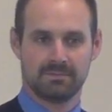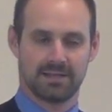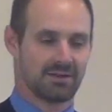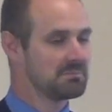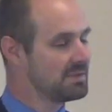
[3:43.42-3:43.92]
But
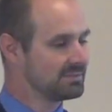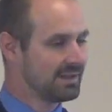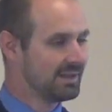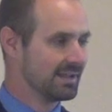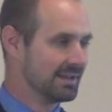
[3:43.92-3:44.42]
I would be
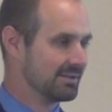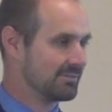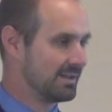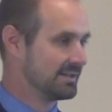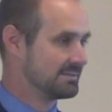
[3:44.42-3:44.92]
lying
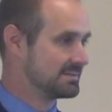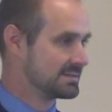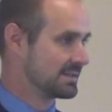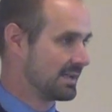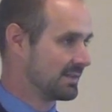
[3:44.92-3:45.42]
if I
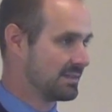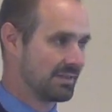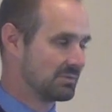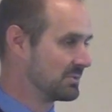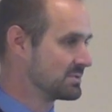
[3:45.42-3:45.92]
said
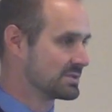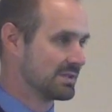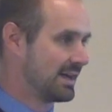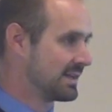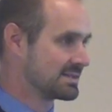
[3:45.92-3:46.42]
that those
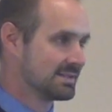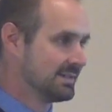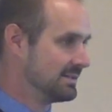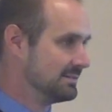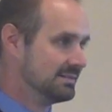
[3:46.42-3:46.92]
thoughts
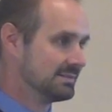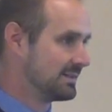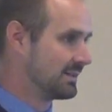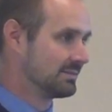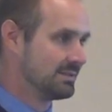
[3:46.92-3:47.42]
didn't
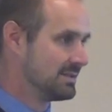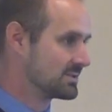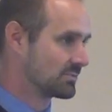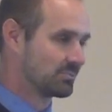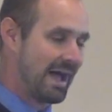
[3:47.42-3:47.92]
at
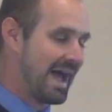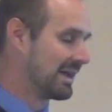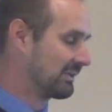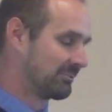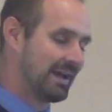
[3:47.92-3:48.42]
least
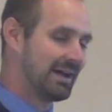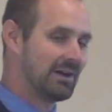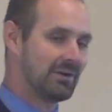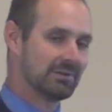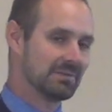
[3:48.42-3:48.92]
rattle
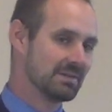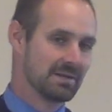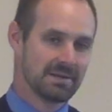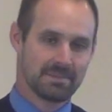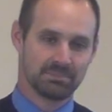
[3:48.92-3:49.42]
around in
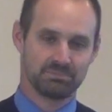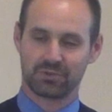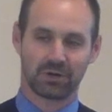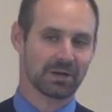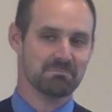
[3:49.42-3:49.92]
the
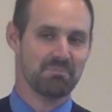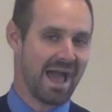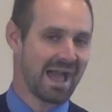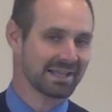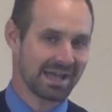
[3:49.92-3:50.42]
dark
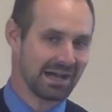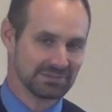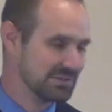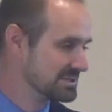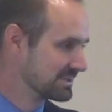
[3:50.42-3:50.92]
back
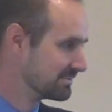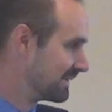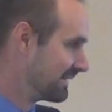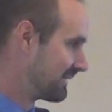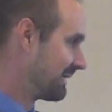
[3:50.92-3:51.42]
alleys of
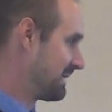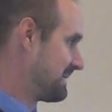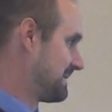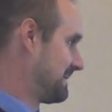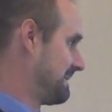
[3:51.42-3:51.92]
my heart.